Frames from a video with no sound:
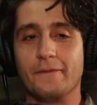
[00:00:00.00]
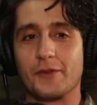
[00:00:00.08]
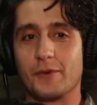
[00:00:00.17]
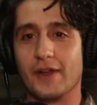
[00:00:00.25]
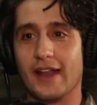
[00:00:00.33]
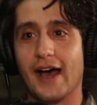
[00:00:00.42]
Dude,
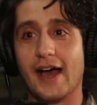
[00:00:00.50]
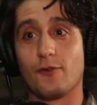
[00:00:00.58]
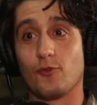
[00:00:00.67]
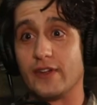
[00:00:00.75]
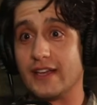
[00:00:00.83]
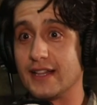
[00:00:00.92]
I
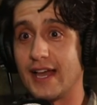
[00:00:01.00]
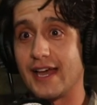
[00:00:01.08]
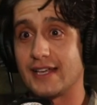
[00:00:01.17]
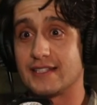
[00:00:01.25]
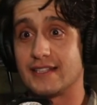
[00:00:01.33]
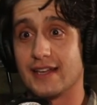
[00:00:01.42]

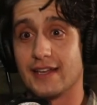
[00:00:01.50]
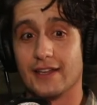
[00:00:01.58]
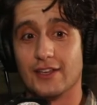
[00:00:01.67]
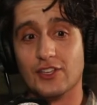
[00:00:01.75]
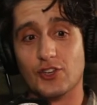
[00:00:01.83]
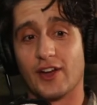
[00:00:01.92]
realized
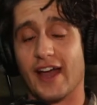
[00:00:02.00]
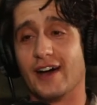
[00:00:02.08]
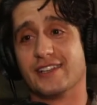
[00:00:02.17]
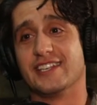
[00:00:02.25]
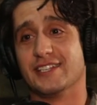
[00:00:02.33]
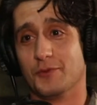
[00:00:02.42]
your
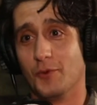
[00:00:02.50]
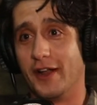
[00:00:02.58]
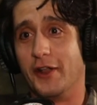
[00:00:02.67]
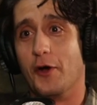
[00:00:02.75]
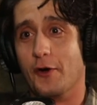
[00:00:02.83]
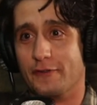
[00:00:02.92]
house is
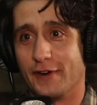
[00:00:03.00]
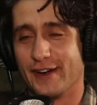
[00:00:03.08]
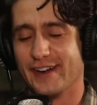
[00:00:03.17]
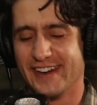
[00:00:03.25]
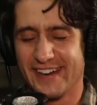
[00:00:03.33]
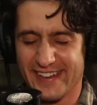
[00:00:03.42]
won
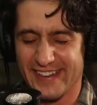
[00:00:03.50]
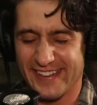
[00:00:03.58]
over.